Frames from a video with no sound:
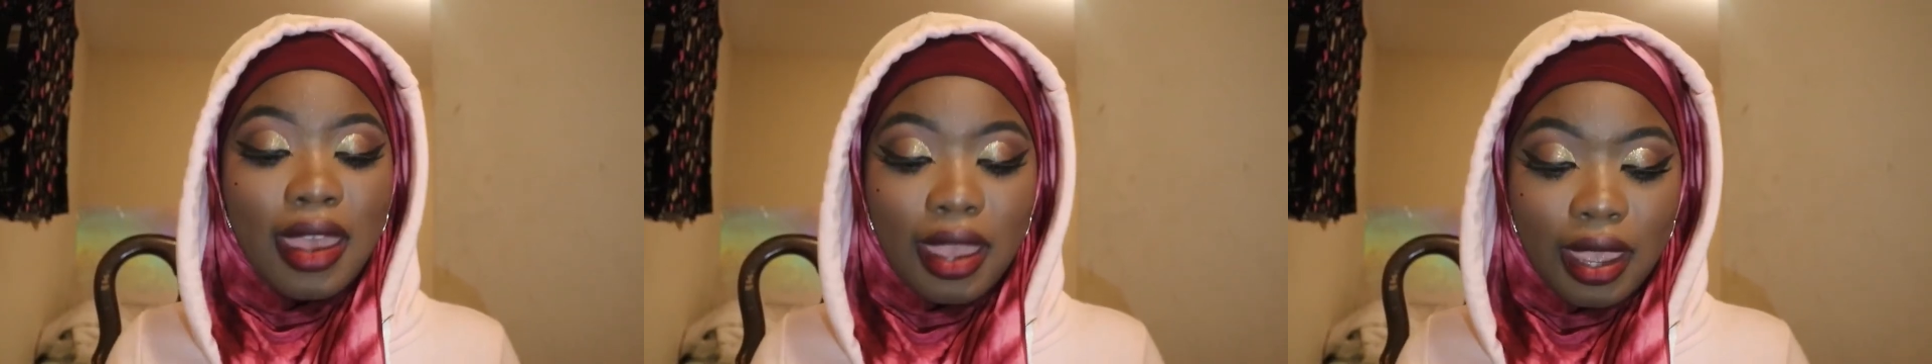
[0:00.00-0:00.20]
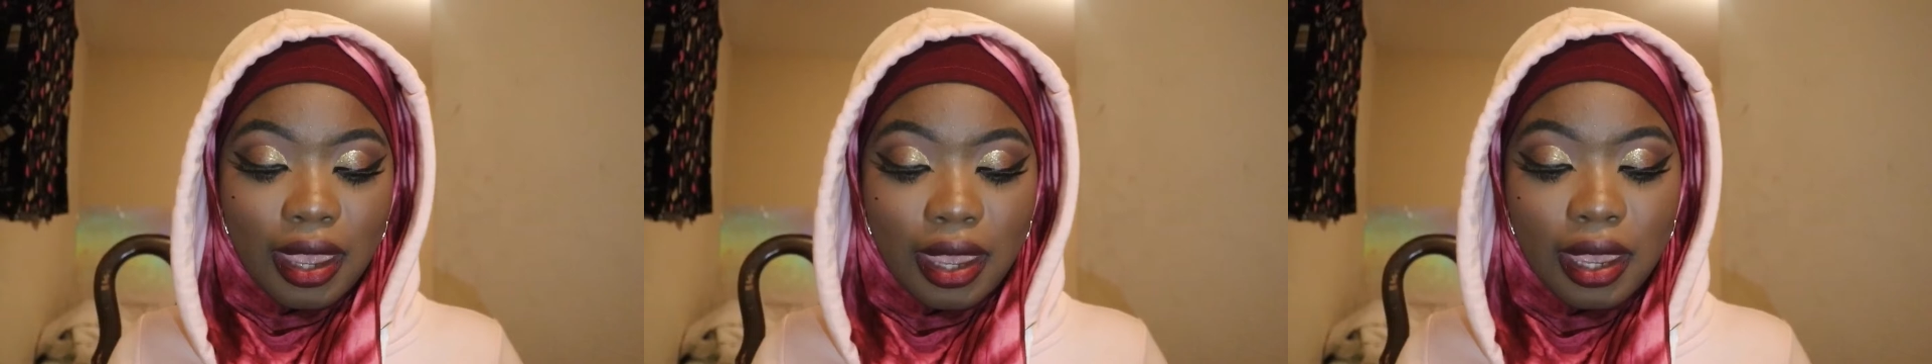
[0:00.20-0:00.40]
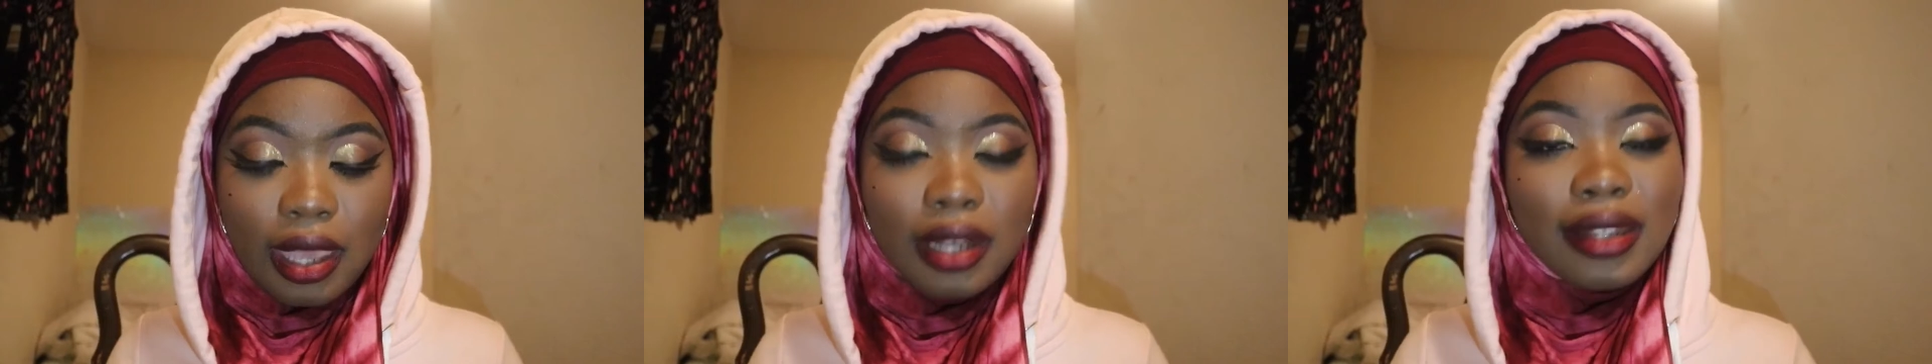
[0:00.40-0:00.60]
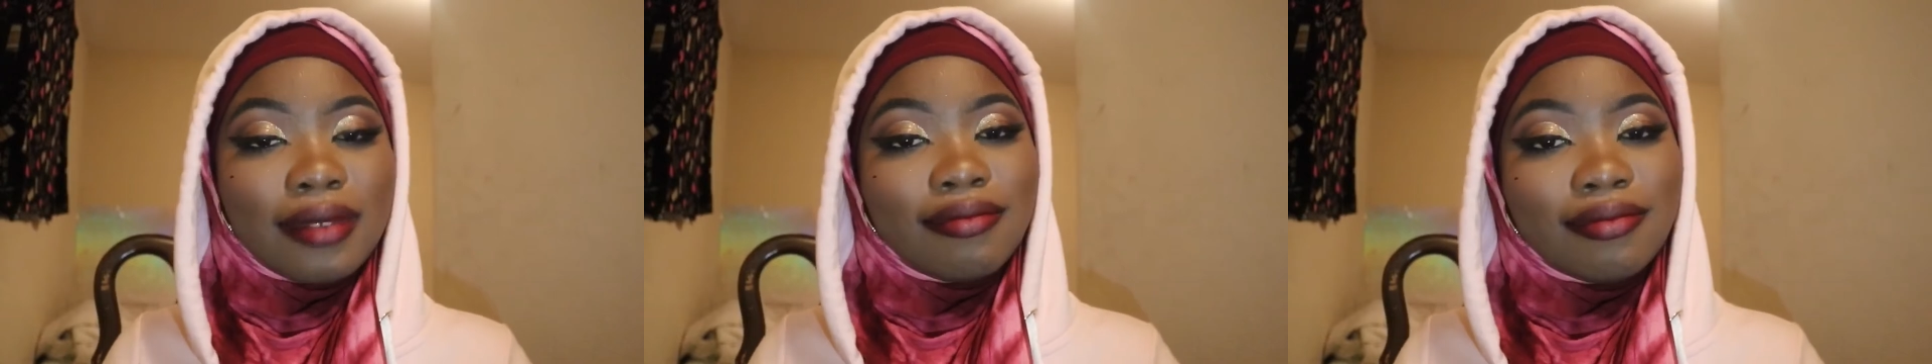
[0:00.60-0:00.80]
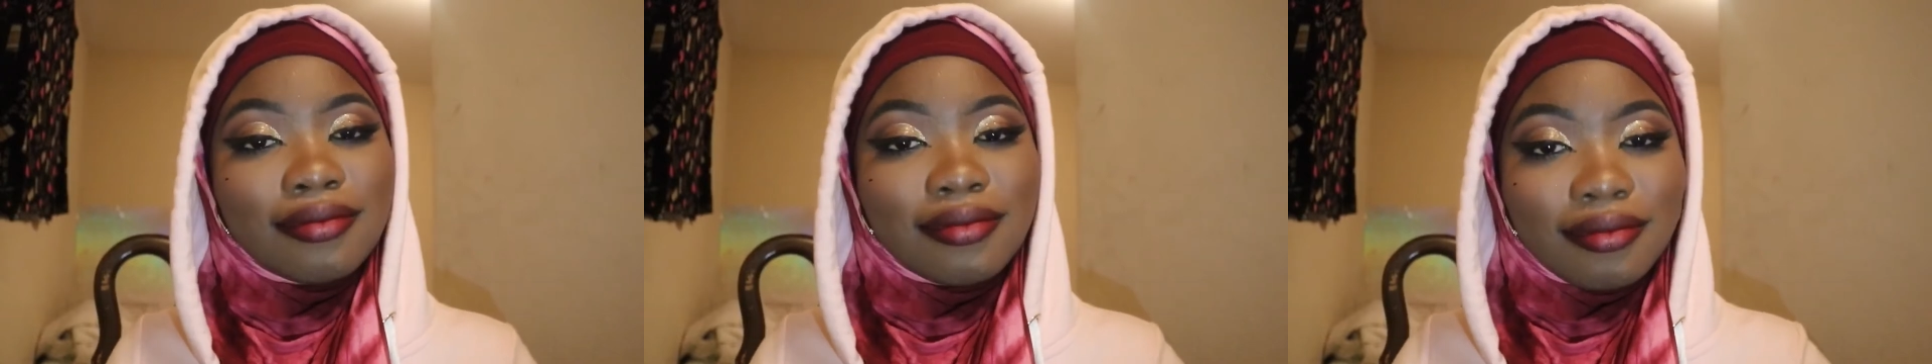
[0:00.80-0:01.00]
And
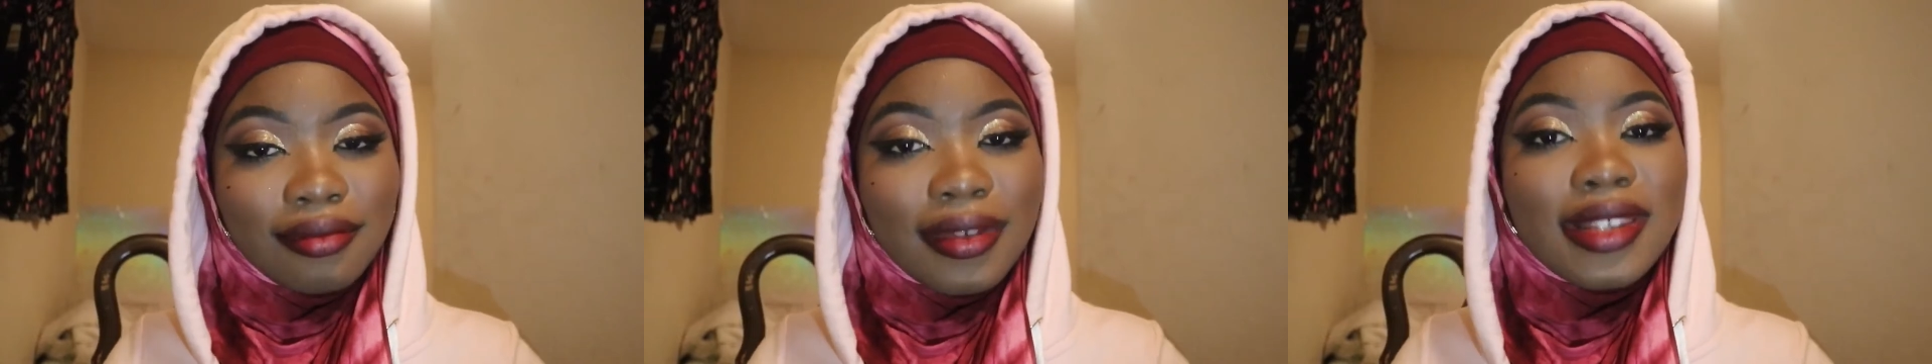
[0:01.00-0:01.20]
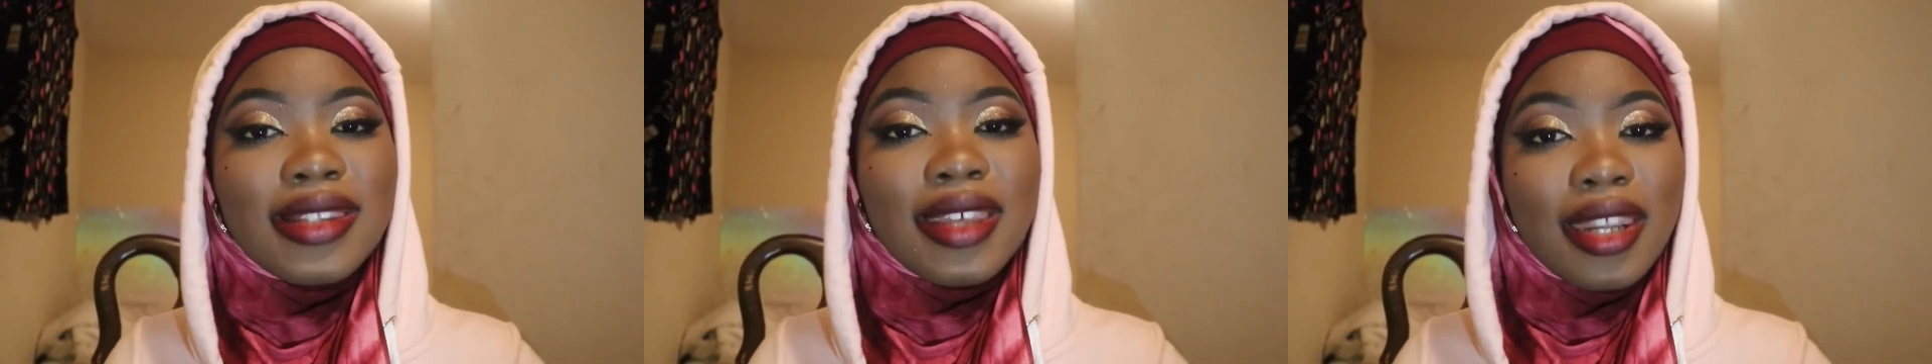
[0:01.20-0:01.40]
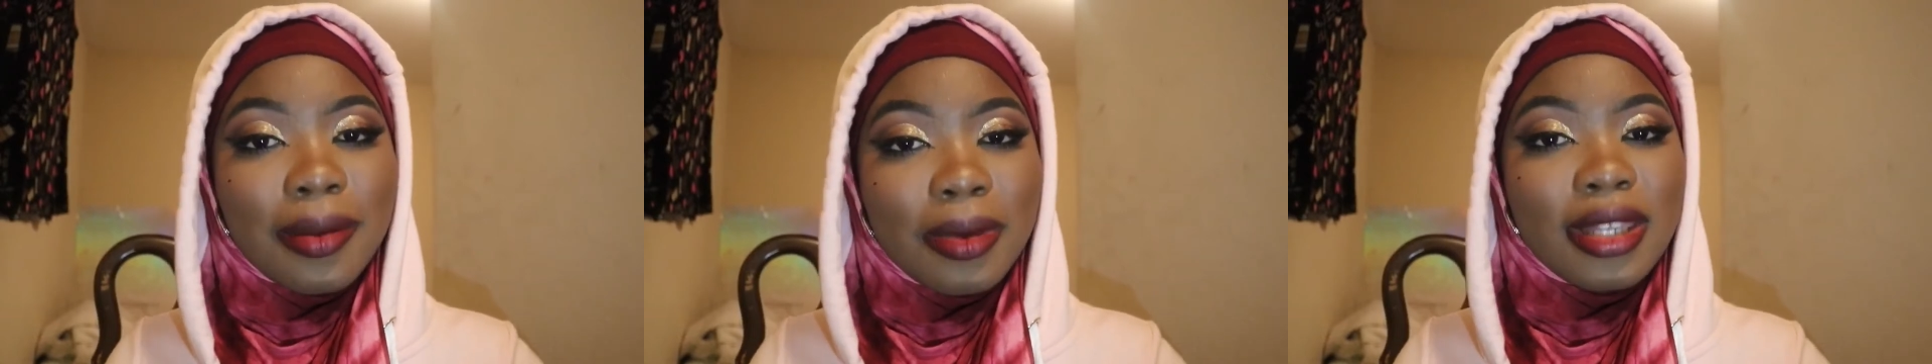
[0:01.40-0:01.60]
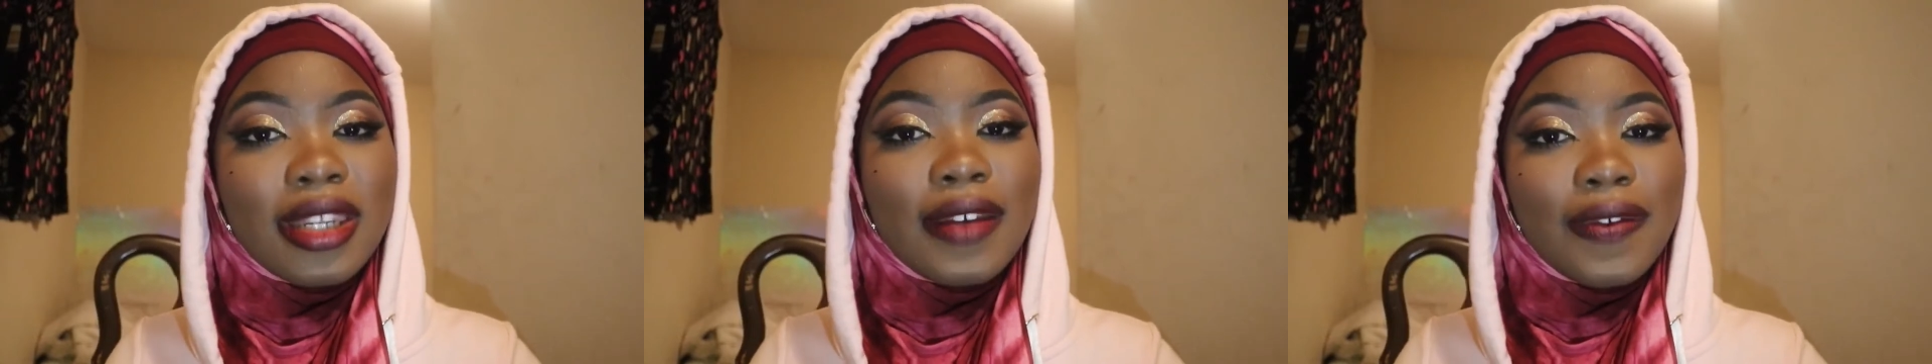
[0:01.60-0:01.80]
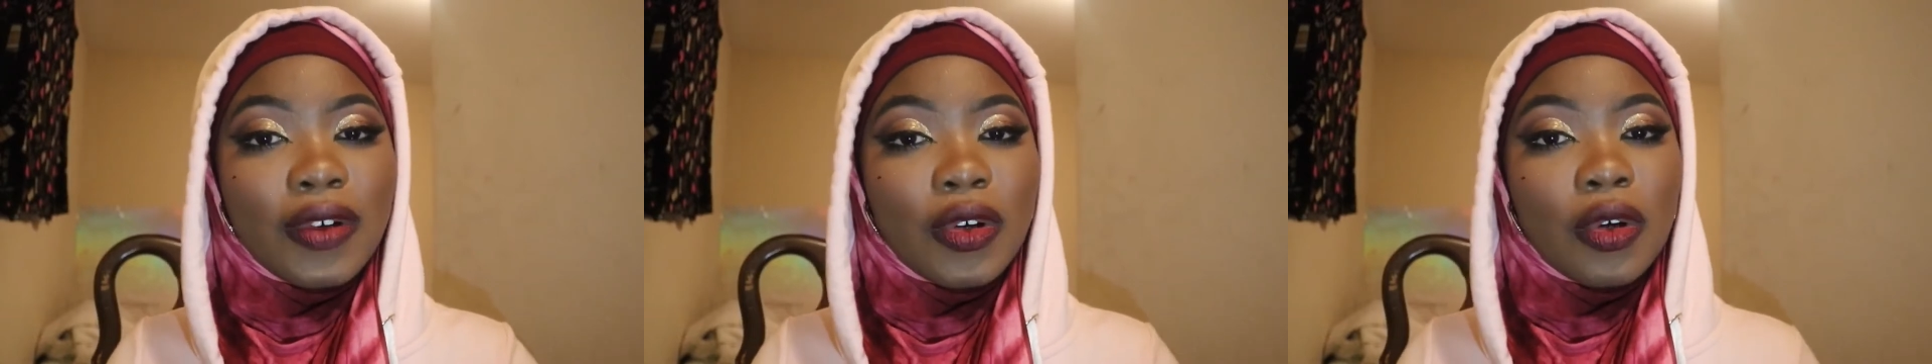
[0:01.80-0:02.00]
it's gonna be
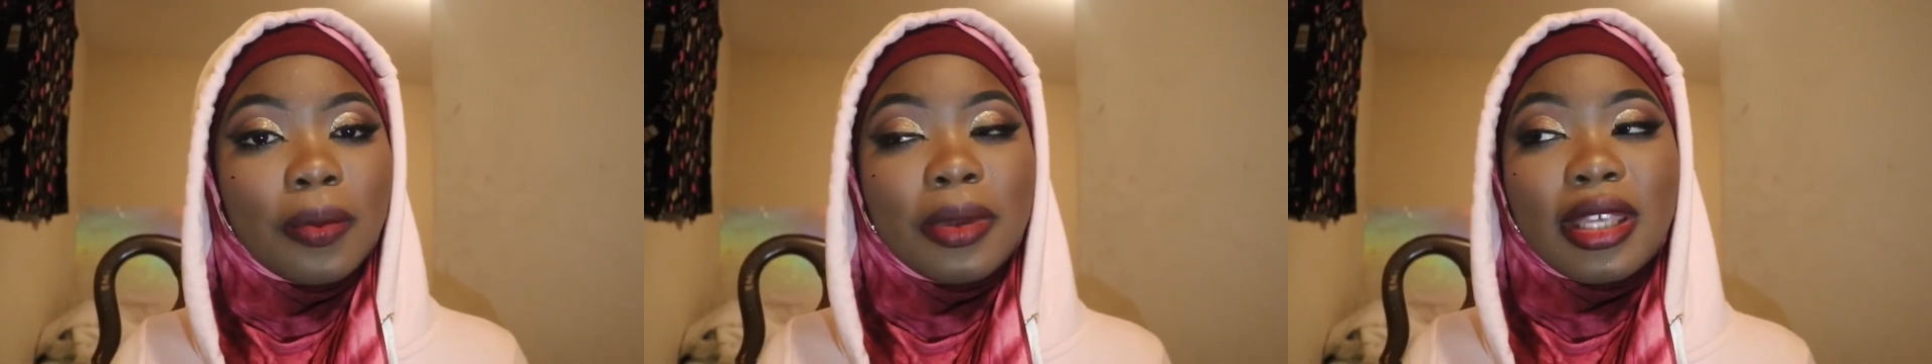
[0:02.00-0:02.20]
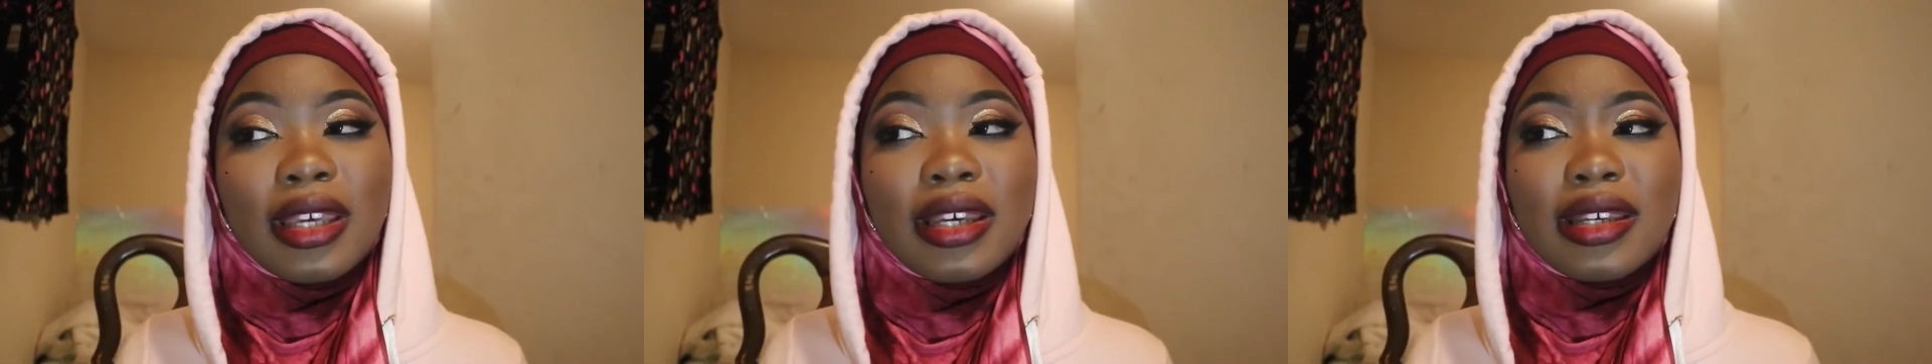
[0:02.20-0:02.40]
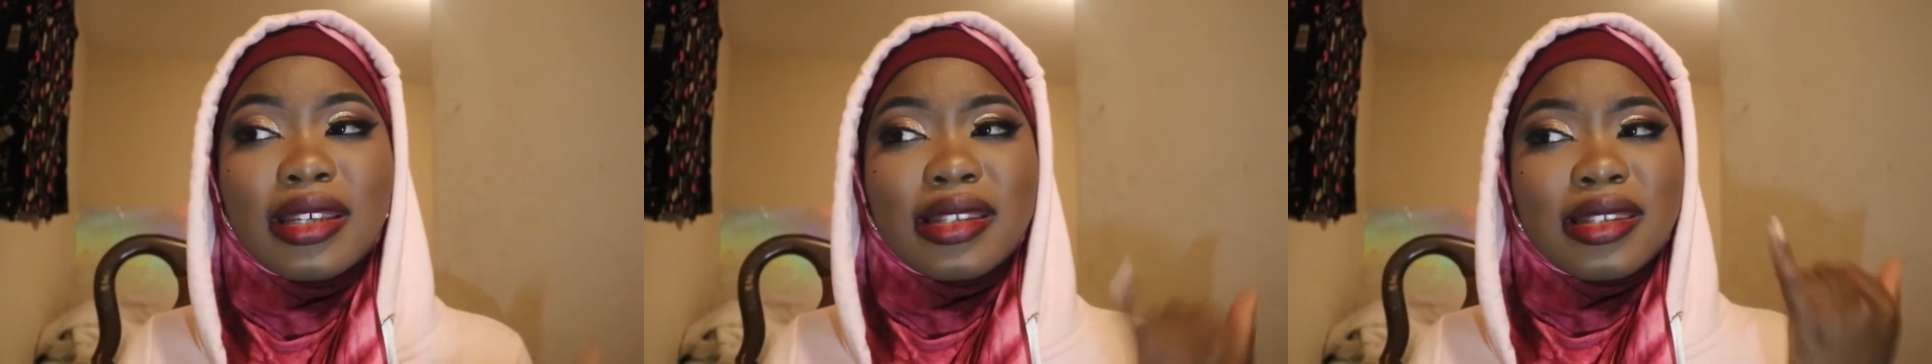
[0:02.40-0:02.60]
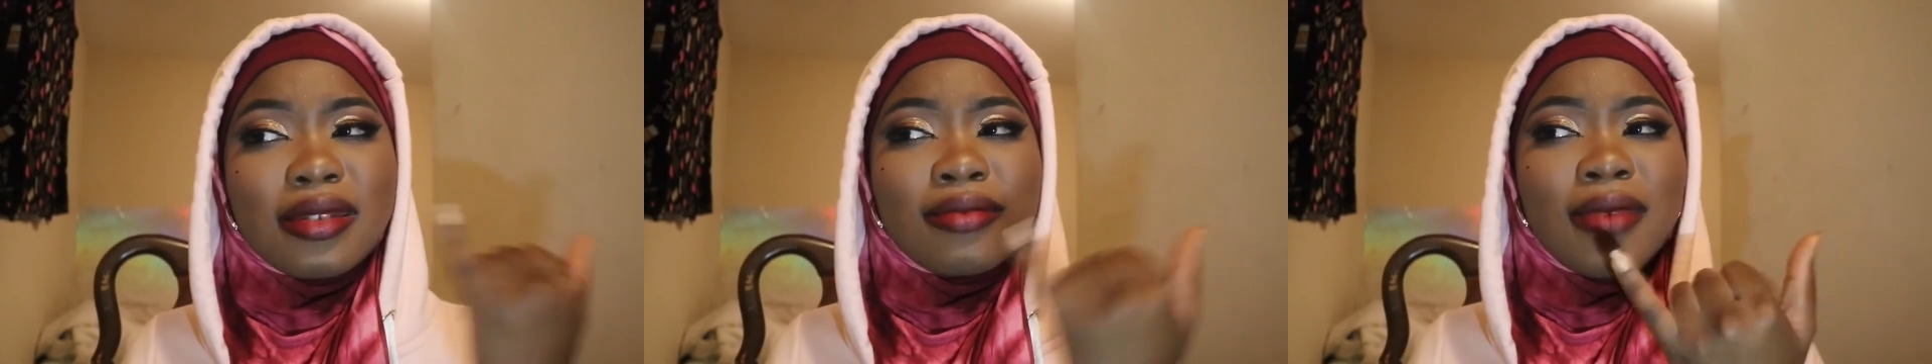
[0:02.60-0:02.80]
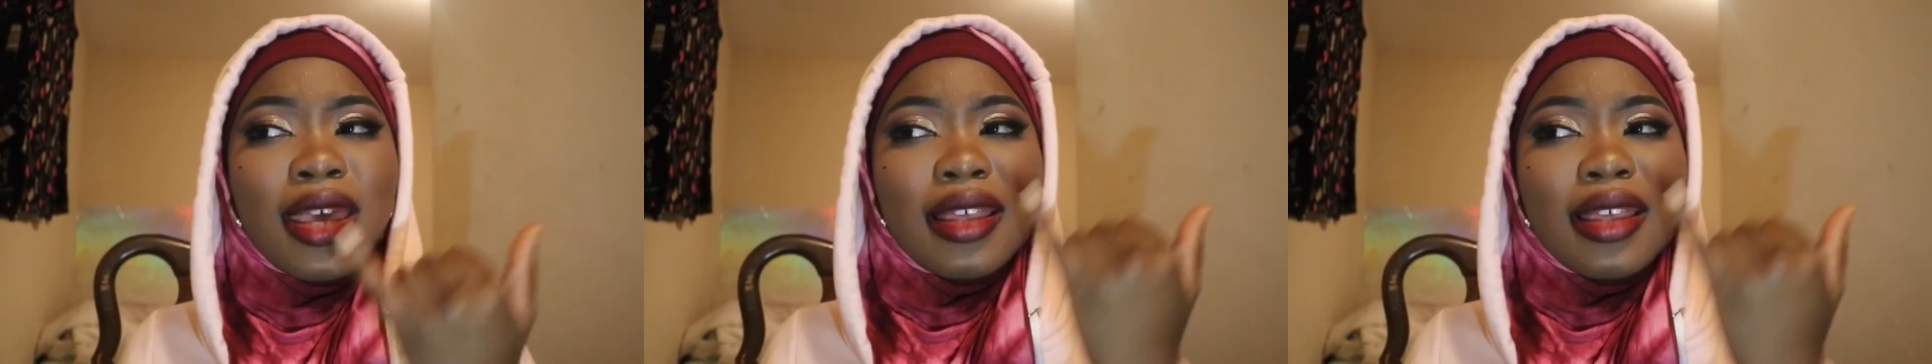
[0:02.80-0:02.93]
difficult because